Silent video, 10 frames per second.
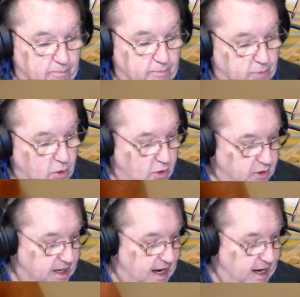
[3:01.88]

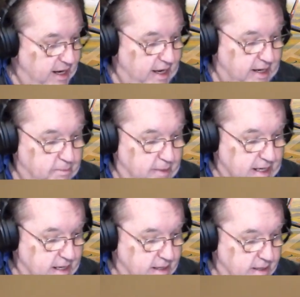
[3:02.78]
poor guy like
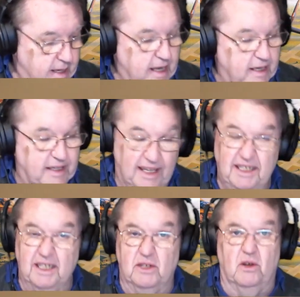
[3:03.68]
me.
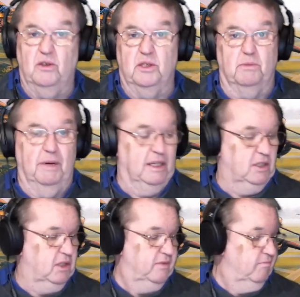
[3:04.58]
Doesn't cost
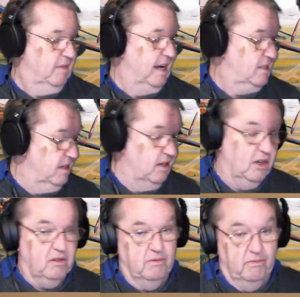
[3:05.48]
much, actually,
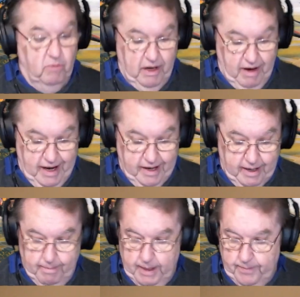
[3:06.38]
not where I
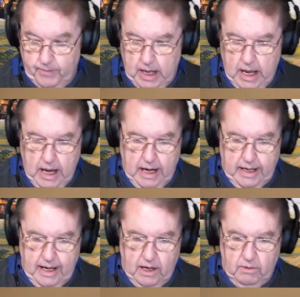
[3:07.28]
am.
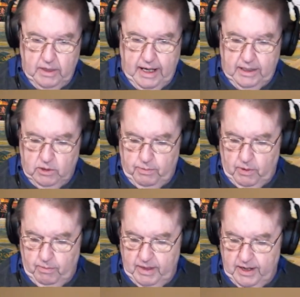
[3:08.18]
Now, as you
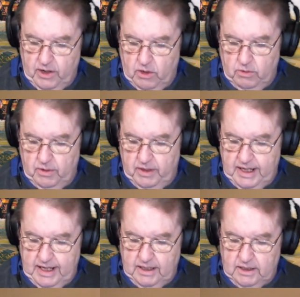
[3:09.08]
probably know,
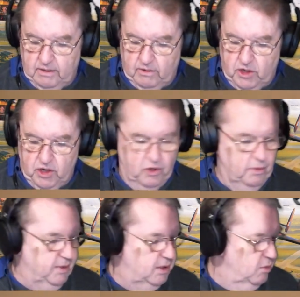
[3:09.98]
these
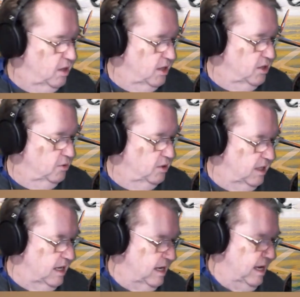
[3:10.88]
cubes we are
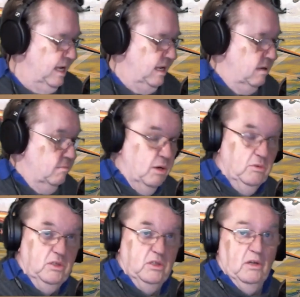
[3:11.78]
using in
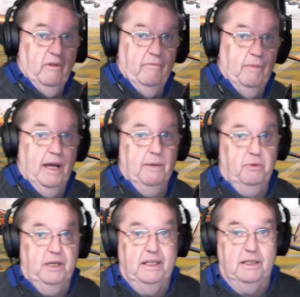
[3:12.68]
most of my
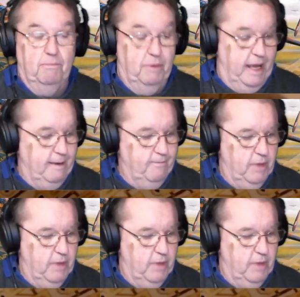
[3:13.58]
print and play,